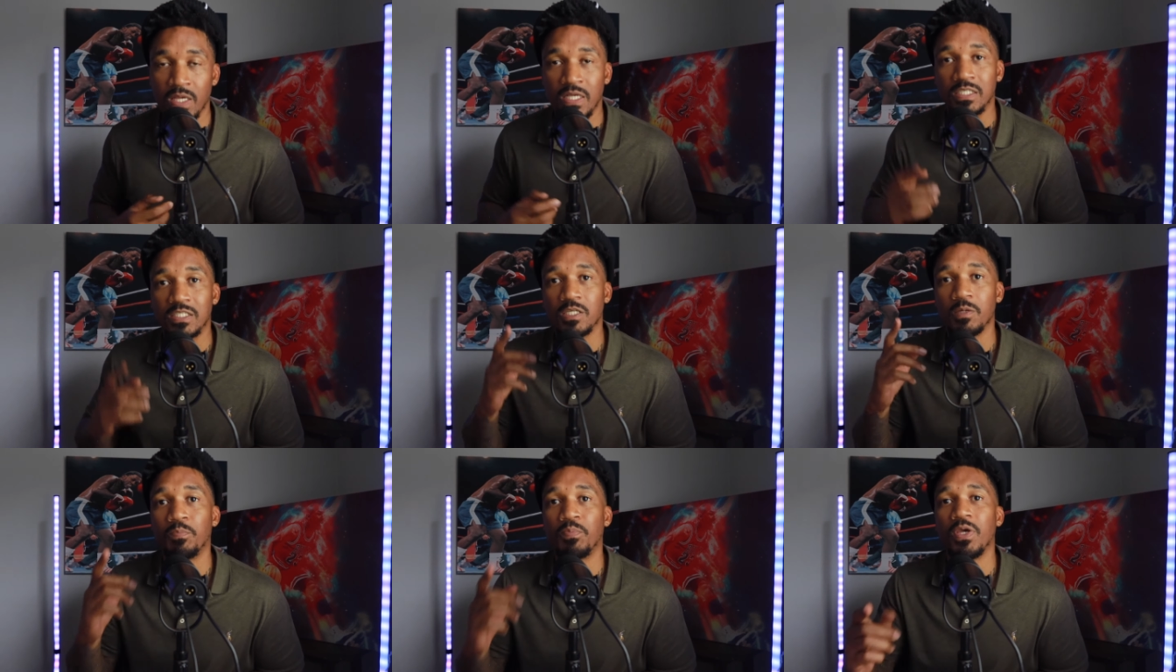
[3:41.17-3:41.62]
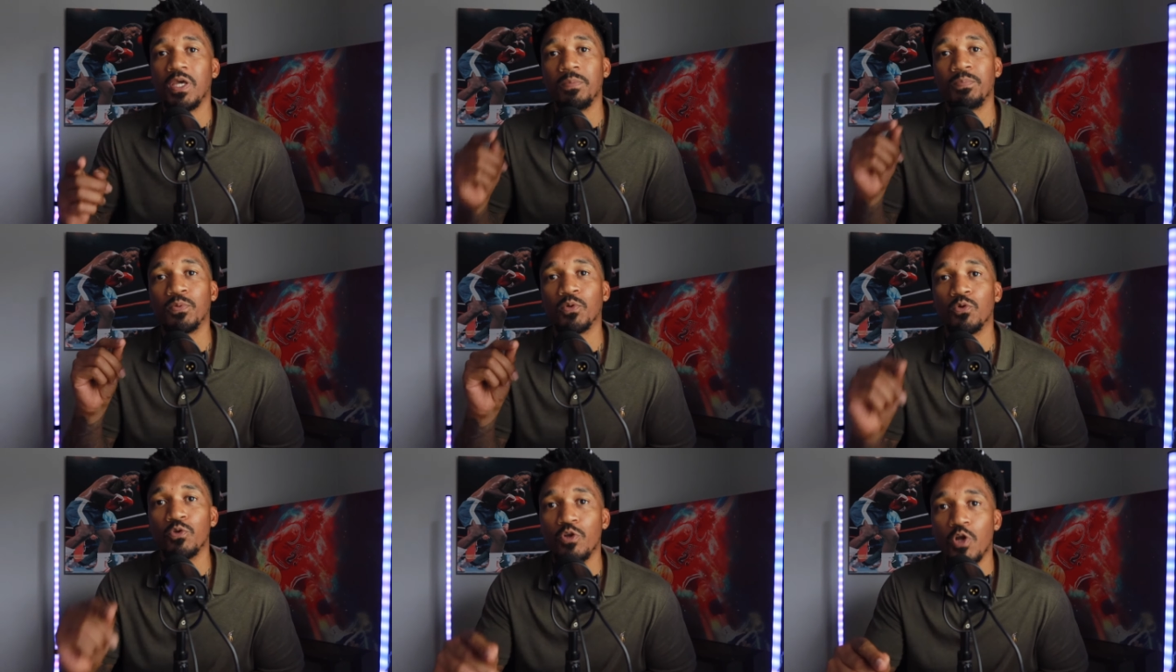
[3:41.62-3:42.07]
See,
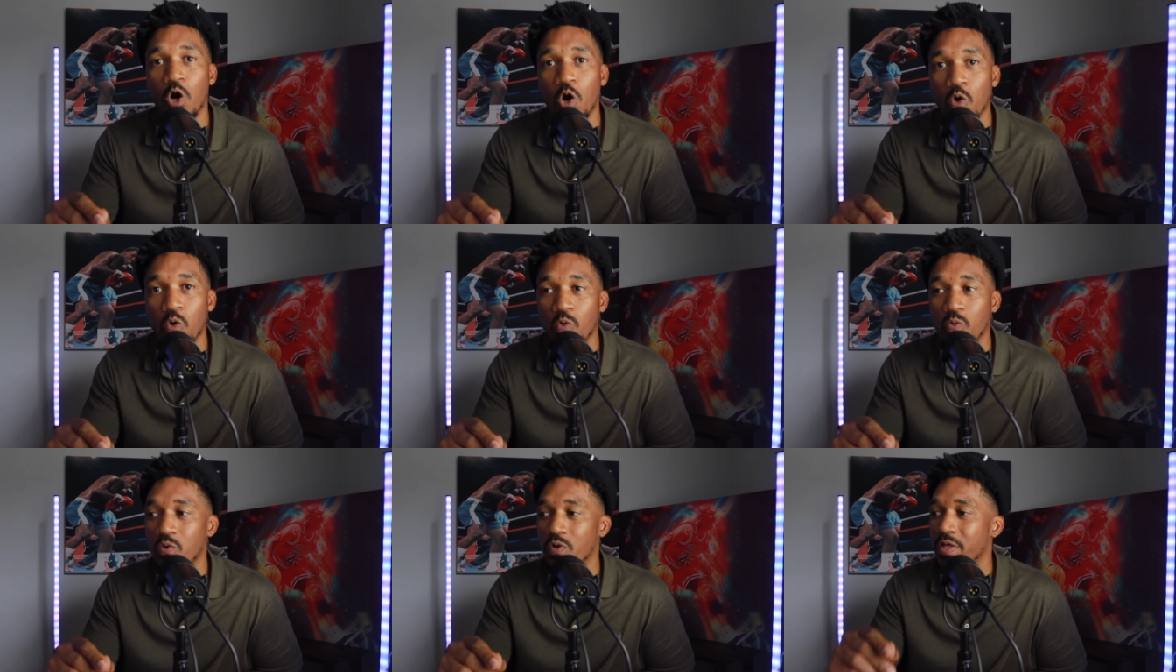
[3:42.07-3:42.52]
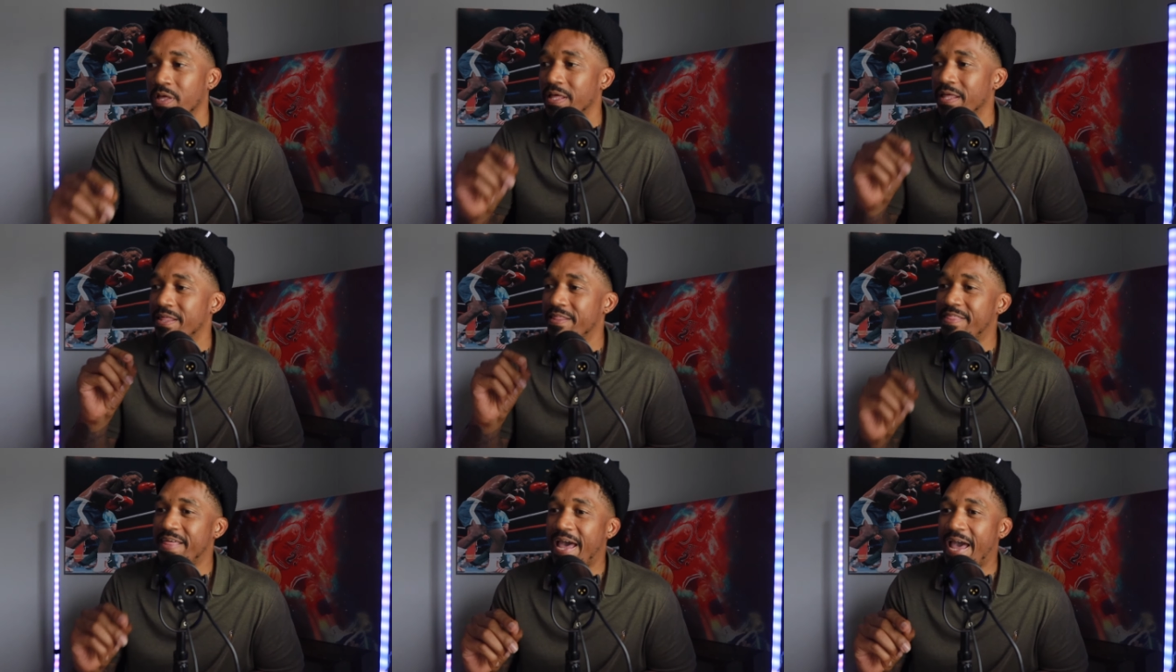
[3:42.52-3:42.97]
people know
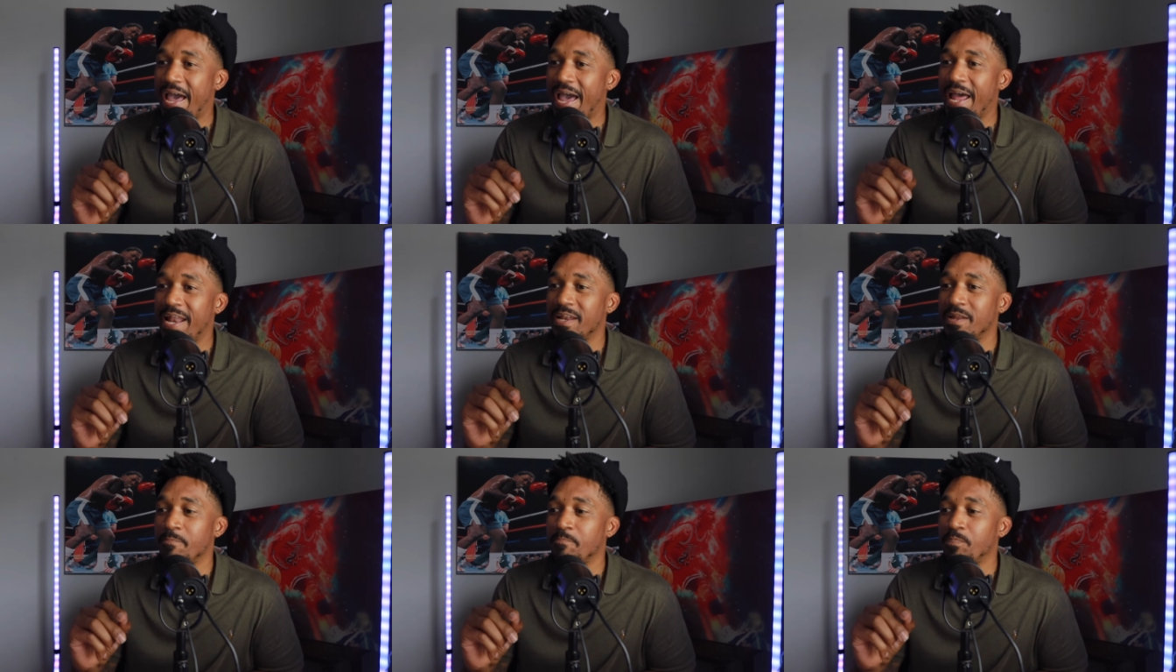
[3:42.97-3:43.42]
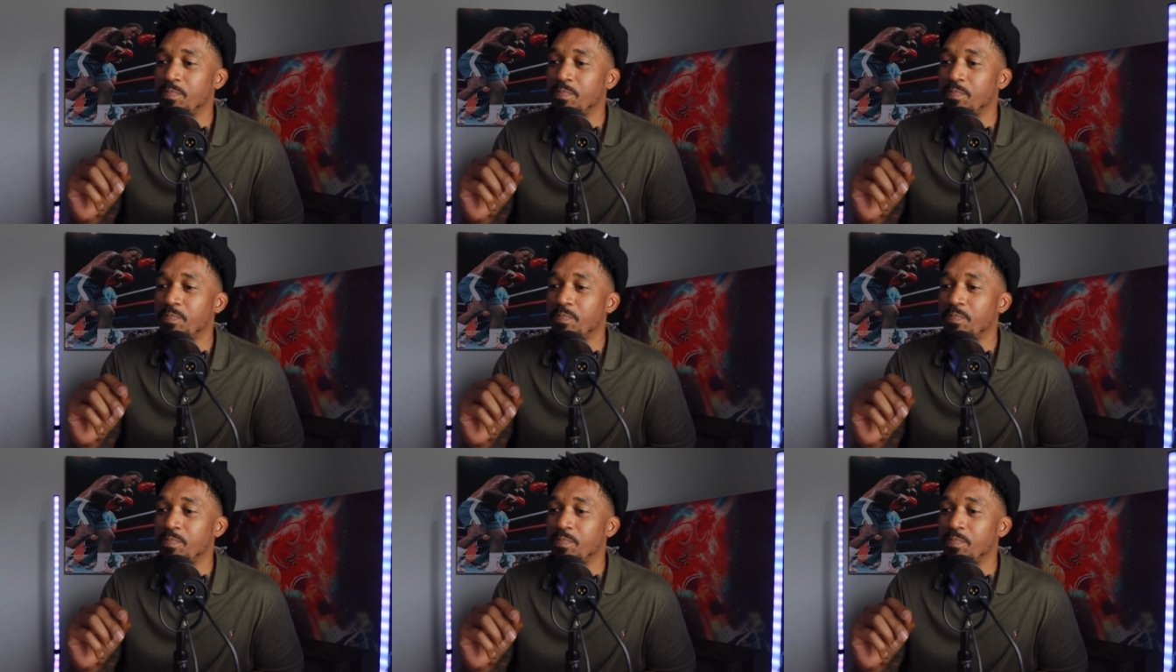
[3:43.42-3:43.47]
that